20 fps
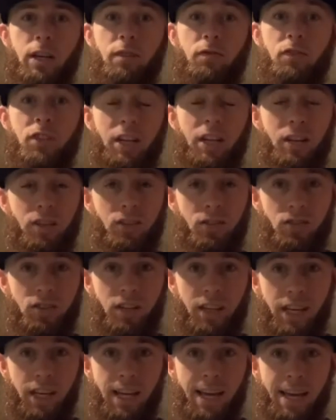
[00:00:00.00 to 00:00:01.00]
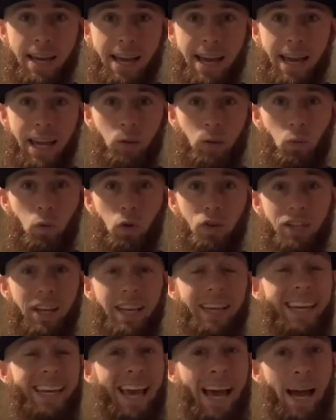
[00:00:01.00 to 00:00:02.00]
of Tennessee and was
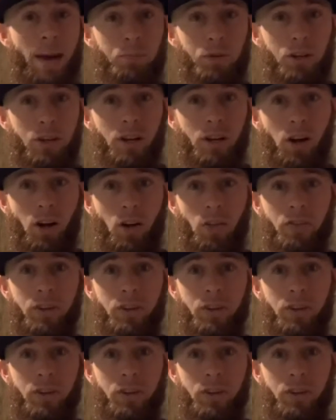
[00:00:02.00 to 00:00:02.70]
a captain on the